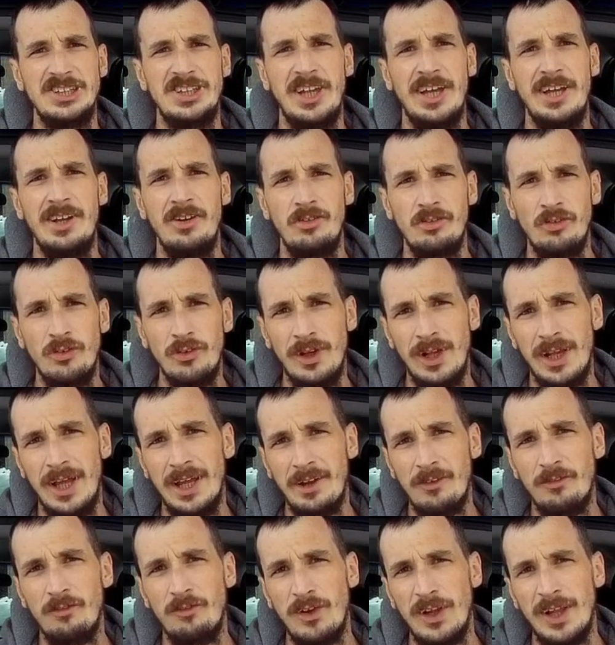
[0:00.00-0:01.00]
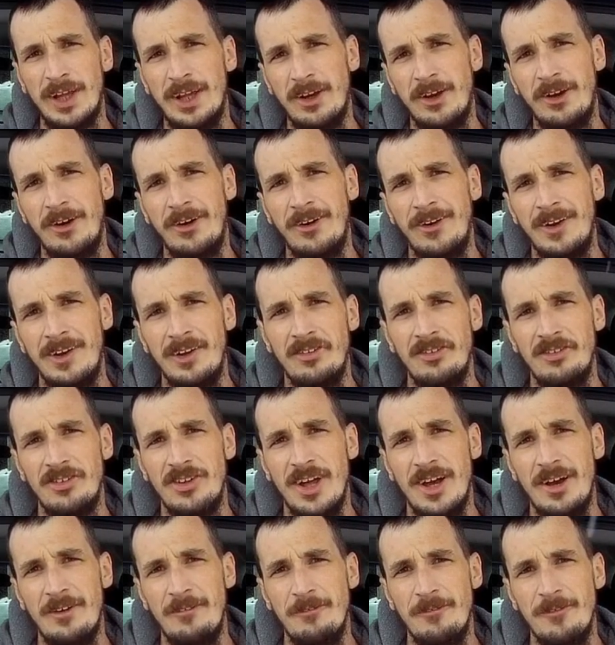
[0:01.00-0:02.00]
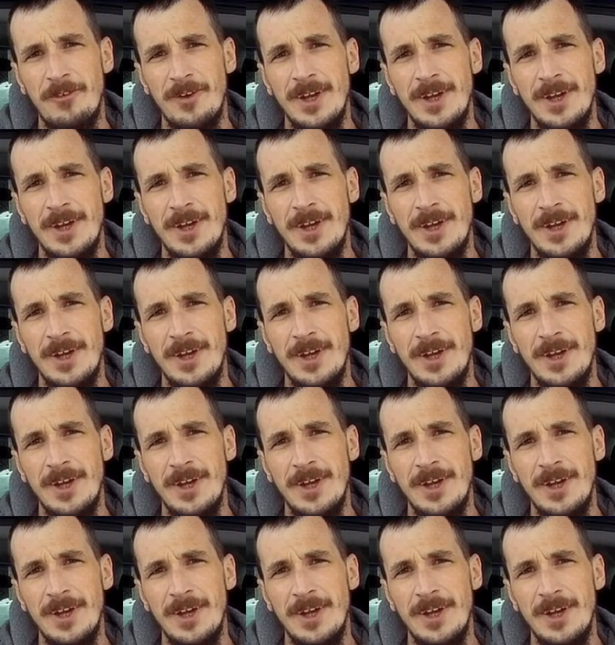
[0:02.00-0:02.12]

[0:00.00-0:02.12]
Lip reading: lights would like flicker and stuff,